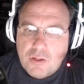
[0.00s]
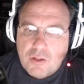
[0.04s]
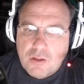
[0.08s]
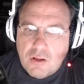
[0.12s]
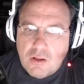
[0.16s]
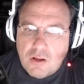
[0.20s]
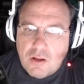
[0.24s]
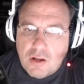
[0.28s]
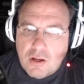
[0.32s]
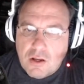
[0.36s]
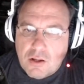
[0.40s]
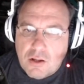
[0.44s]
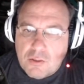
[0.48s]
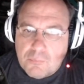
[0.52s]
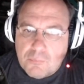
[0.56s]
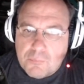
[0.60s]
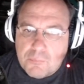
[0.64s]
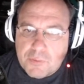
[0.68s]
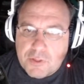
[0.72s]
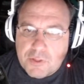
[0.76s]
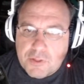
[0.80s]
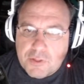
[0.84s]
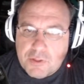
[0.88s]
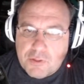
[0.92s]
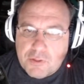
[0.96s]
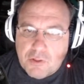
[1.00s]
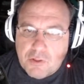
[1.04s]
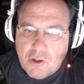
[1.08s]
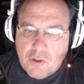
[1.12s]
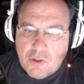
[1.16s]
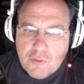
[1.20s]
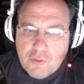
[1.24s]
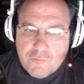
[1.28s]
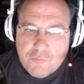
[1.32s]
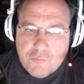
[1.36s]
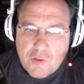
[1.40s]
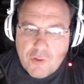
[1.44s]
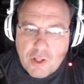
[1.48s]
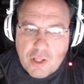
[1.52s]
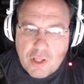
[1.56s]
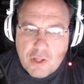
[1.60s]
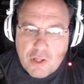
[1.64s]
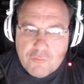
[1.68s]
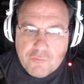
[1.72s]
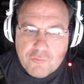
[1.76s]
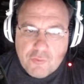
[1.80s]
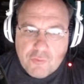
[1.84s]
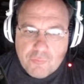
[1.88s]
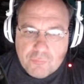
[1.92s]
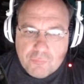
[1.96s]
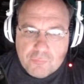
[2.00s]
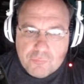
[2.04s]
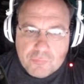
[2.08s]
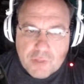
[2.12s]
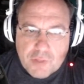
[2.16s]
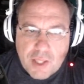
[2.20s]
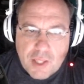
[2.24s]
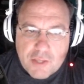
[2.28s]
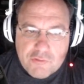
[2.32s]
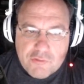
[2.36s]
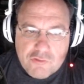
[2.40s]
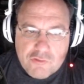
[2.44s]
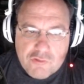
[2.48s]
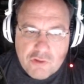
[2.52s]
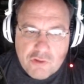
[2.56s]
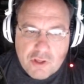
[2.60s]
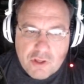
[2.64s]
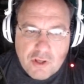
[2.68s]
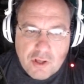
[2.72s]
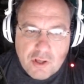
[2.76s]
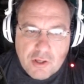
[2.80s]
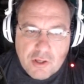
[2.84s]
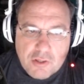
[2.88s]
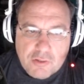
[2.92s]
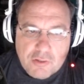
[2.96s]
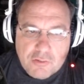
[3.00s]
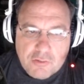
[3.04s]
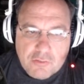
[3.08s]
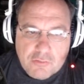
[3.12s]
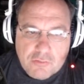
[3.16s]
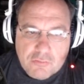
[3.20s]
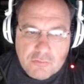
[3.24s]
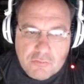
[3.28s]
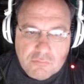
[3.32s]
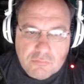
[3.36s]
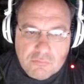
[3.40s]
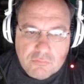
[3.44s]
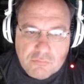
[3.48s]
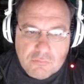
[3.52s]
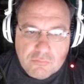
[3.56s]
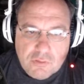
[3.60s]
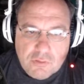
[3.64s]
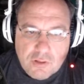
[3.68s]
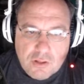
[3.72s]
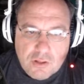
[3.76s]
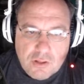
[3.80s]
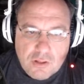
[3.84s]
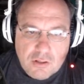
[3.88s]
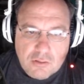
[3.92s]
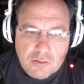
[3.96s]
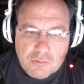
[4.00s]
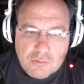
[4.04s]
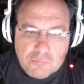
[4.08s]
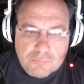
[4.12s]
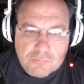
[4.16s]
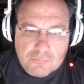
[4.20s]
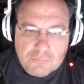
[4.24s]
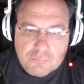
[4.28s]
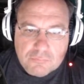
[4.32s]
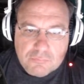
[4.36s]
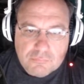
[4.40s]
Um, and all the fallout from Last Jedi. Um,